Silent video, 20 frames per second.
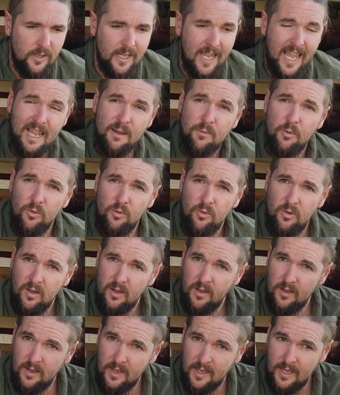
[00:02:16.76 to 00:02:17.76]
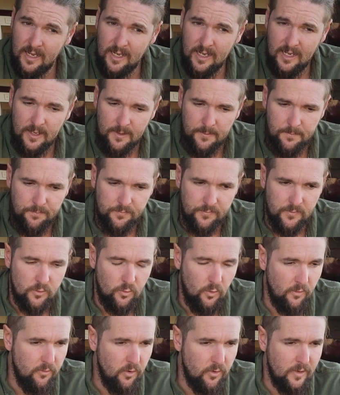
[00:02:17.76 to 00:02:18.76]
the cable, 12
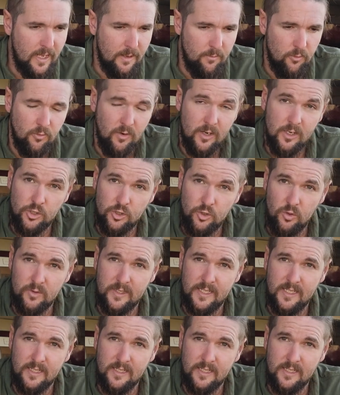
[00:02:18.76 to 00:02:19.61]
volt cable, run a short